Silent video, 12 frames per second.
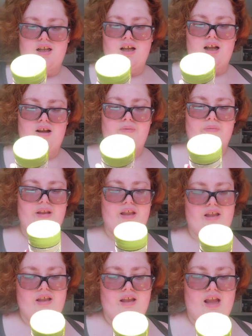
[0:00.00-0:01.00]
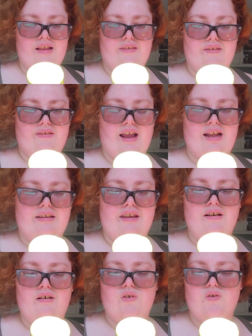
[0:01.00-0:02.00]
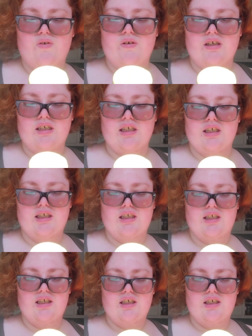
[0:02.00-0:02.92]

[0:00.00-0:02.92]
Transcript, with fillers: Um, it's ideal for